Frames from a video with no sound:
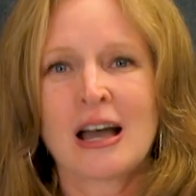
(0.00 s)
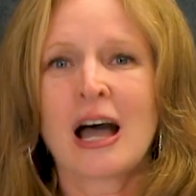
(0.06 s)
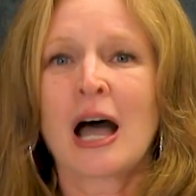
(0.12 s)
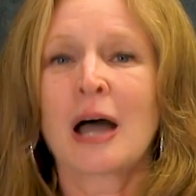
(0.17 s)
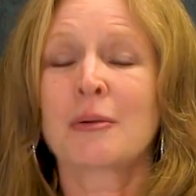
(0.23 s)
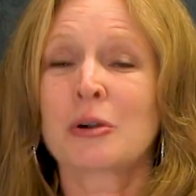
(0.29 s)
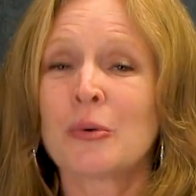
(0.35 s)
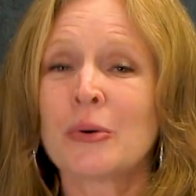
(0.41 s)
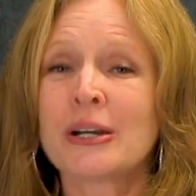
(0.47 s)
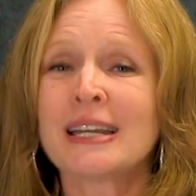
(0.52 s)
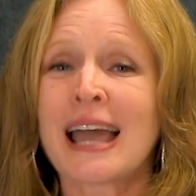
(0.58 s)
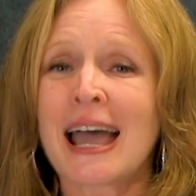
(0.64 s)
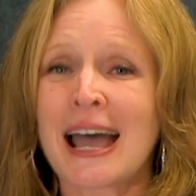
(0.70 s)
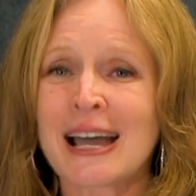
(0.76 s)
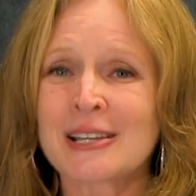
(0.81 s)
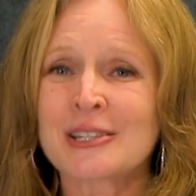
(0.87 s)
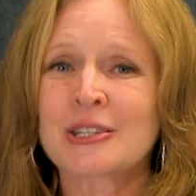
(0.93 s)
I'm going
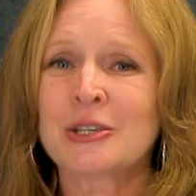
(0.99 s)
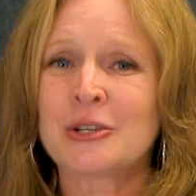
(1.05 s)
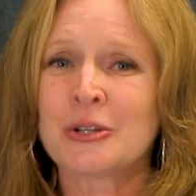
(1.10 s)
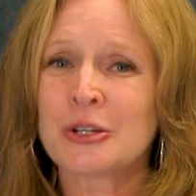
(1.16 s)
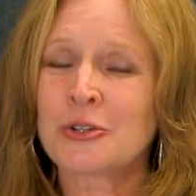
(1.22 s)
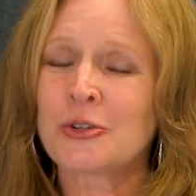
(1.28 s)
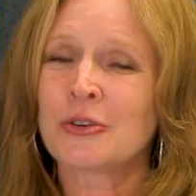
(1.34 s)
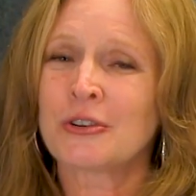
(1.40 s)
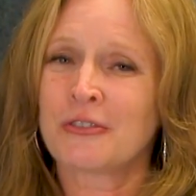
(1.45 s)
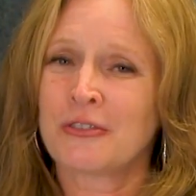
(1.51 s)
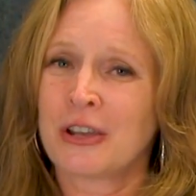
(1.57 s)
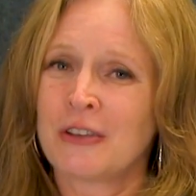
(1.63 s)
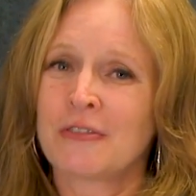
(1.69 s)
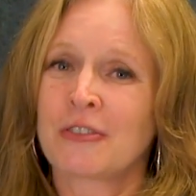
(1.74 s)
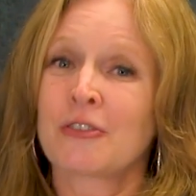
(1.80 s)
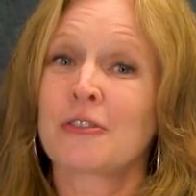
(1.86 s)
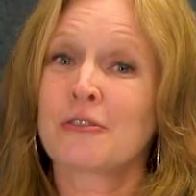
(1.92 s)
to ask you to do a
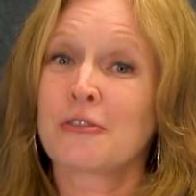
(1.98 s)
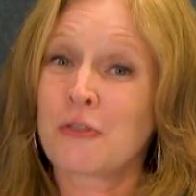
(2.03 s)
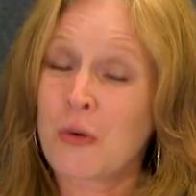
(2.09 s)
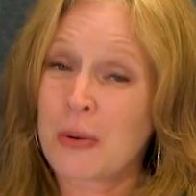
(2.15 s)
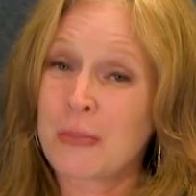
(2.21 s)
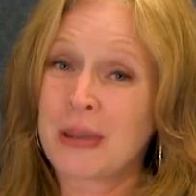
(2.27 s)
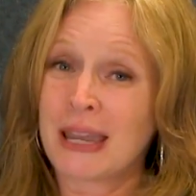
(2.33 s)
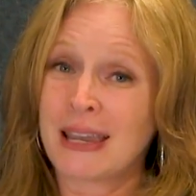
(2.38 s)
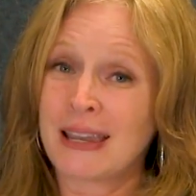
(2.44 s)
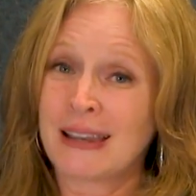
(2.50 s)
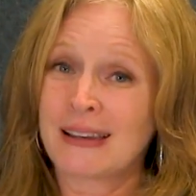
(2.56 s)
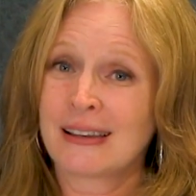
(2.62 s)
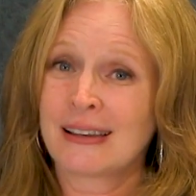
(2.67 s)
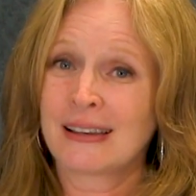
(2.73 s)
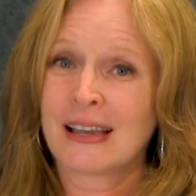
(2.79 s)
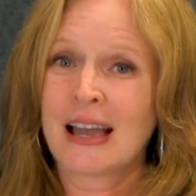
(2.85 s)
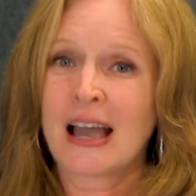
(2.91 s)
favor for me.
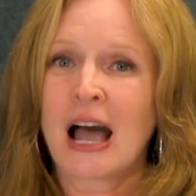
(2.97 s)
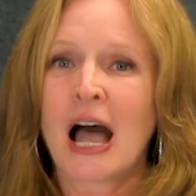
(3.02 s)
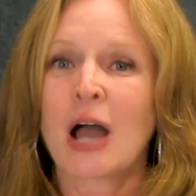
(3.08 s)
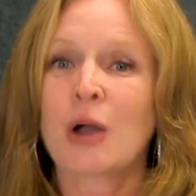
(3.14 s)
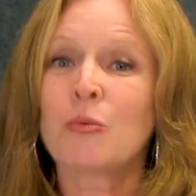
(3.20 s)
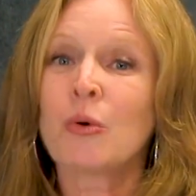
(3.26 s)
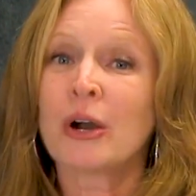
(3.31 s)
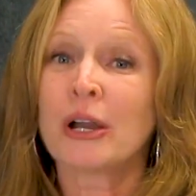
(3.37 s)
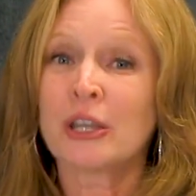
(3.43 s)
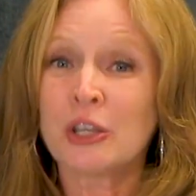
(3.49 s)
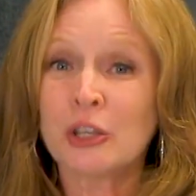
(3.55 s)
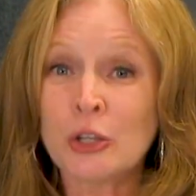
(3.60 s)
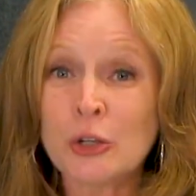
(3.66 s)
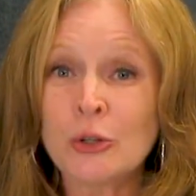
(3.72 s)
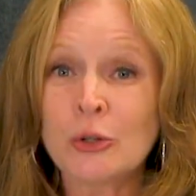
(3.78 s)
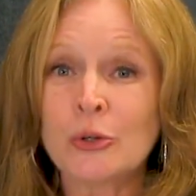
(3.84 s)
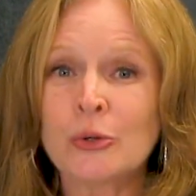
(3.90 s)
I want
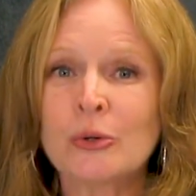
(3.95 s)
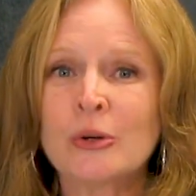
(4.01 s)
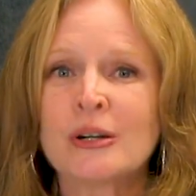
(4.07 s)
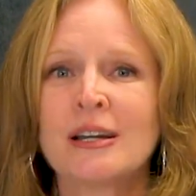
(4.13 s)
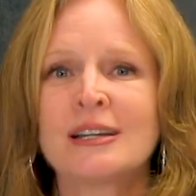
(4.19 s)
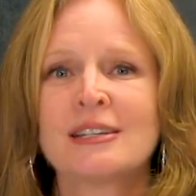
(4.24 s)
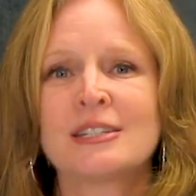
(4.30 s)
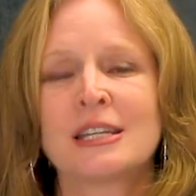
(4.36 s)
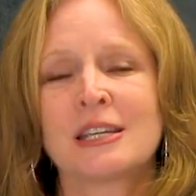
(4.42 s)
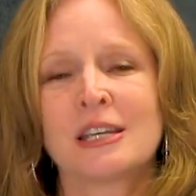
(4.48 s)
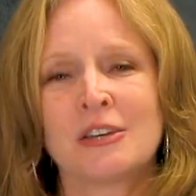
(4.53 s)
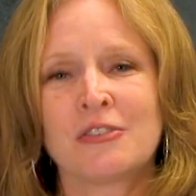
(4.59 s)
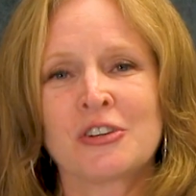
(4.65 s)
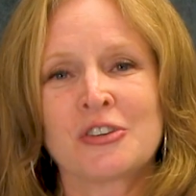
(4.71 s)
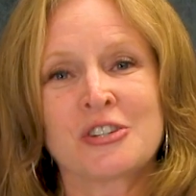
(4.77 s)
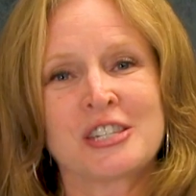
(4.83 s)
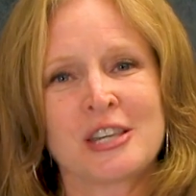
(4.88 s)
you to give
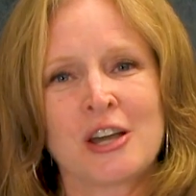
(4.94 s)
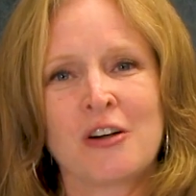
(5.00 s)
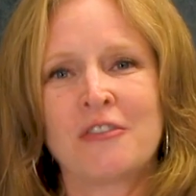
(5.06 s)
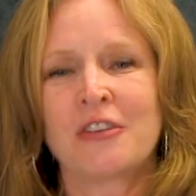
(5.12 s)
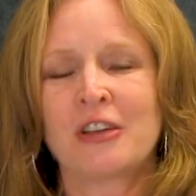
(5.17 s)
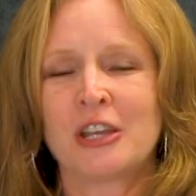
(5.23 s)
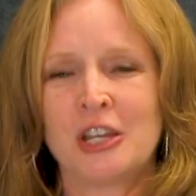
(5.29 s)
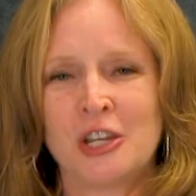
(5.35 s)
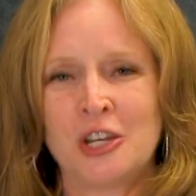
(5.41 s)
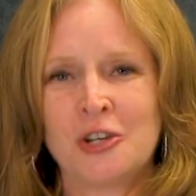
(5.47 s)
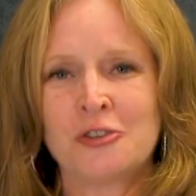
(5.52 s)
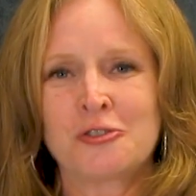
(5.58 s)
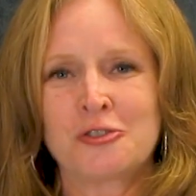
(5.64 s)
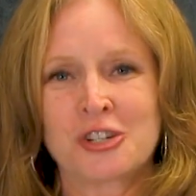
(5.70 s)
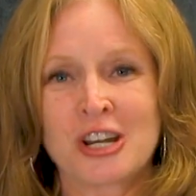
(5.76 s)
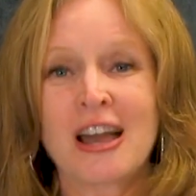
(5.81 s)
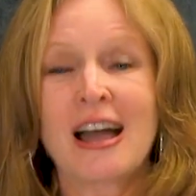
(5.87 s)
yourself a
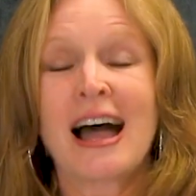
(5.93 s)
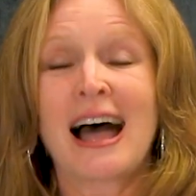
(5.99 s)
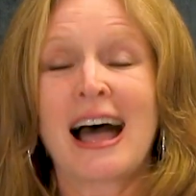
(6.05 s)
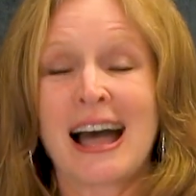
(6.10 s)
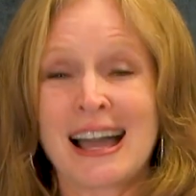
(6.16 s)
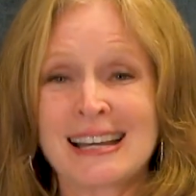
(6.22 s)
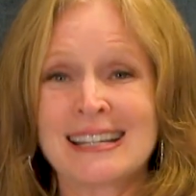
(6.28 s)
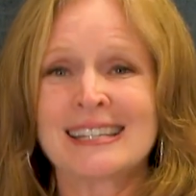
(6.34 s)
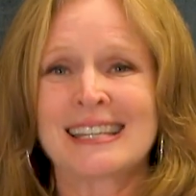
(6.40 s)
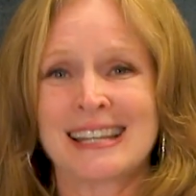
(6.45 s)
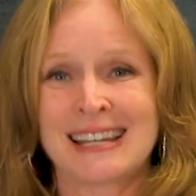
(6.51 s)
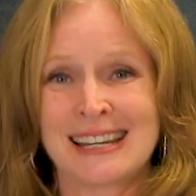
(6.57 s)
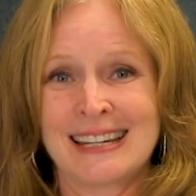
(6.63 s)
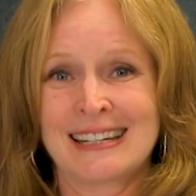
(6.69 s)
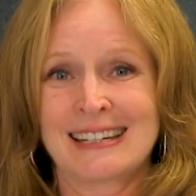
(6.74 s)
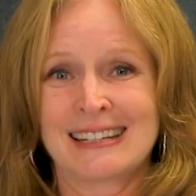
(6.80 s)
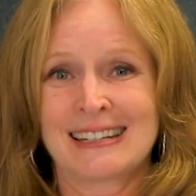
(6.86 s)
huge "I did
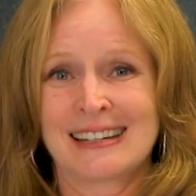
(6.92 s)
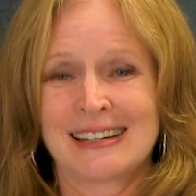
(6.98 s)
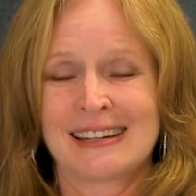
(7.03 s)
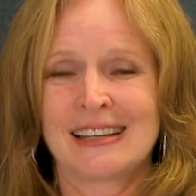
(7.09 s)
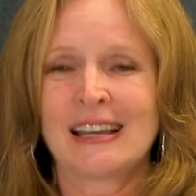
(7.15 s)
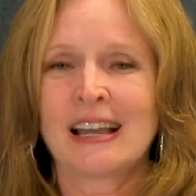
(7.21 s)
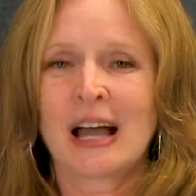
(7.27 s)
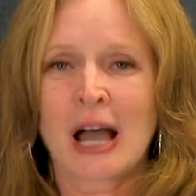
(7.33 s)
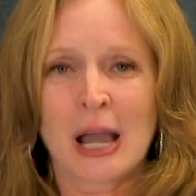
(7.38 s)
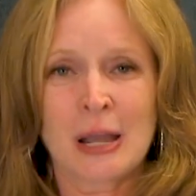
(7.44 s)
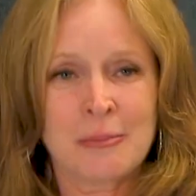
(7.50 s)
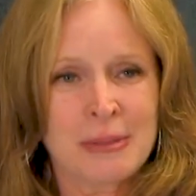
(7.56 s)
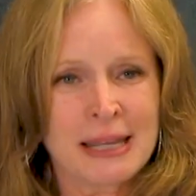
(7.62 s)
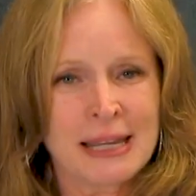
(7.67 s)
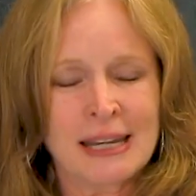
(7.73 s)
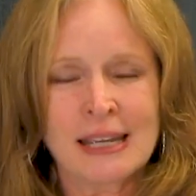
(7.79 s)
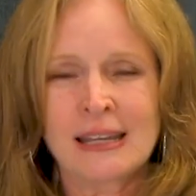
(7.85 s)
it." I
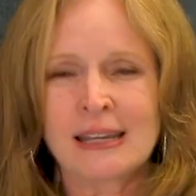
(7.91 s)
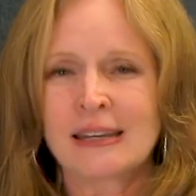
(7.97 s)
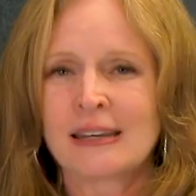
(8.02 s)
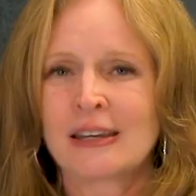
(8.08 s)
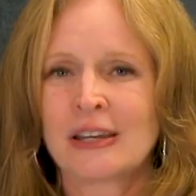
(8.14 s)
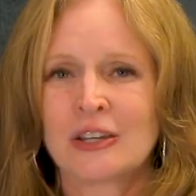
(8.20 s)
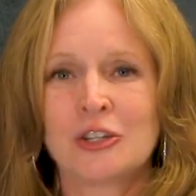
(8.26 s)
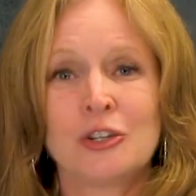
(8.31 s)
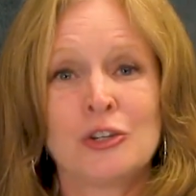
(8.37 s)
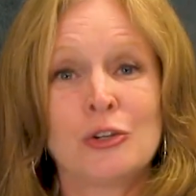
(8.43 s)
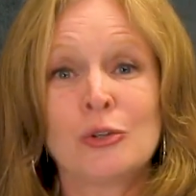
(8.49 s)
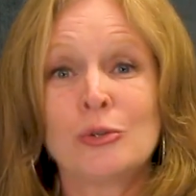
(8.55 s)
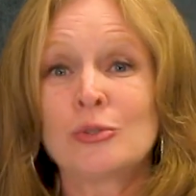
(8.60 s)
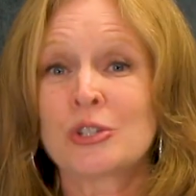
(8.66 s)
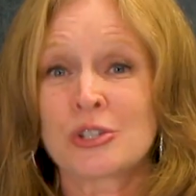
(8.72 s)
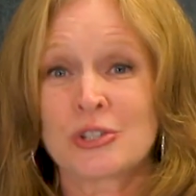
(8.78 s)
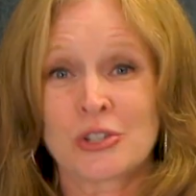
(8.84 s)
mean it. You
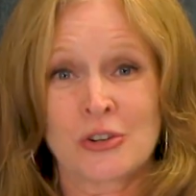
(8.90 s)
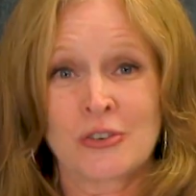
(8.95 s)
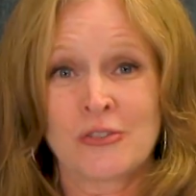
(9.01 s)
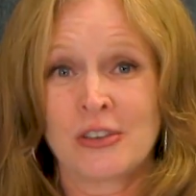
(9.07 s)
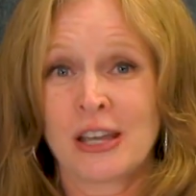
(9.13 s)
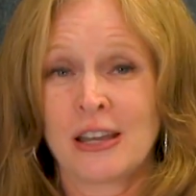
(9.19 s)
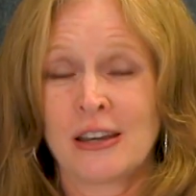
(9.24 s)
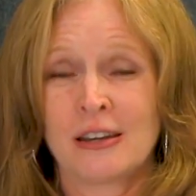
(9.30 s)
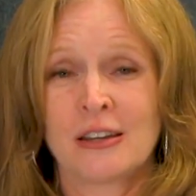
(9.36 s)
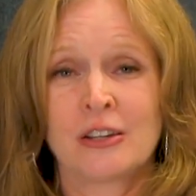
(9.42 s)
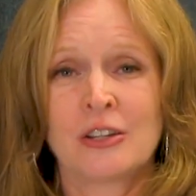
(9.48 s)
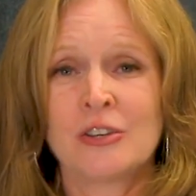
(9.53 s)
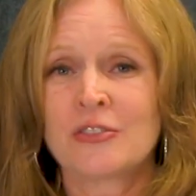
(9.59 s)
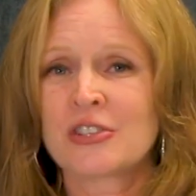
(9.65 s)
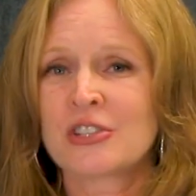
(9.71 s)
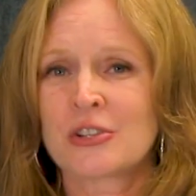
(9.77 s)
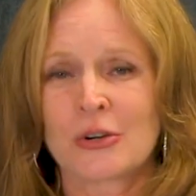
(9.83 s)
deserve it.
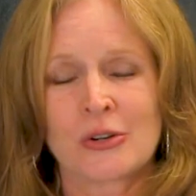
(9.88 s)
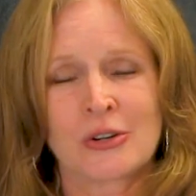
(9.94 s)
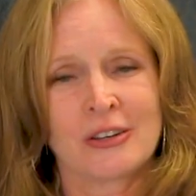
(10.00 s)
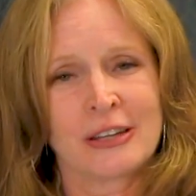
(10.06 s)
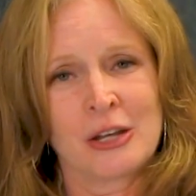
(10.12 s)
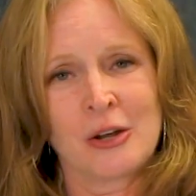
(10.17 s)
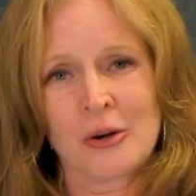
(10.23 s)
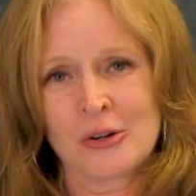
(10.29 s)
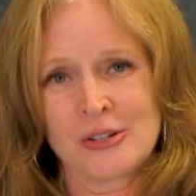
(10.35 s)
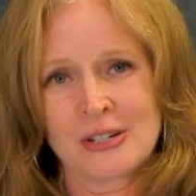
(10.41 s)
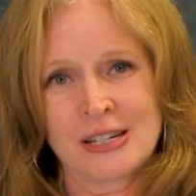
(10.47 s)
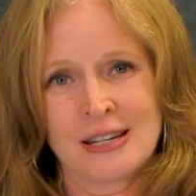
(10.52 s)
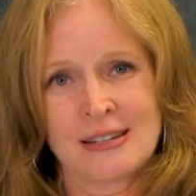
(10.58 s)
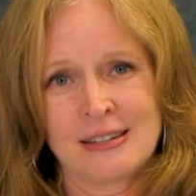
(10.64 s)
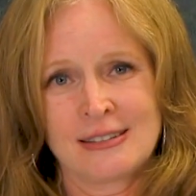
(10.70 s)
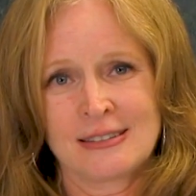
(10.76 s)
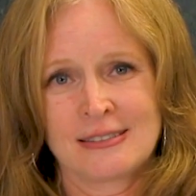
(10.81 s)
You've certainly earned
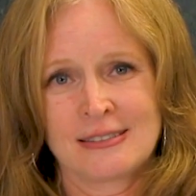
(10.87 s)
it.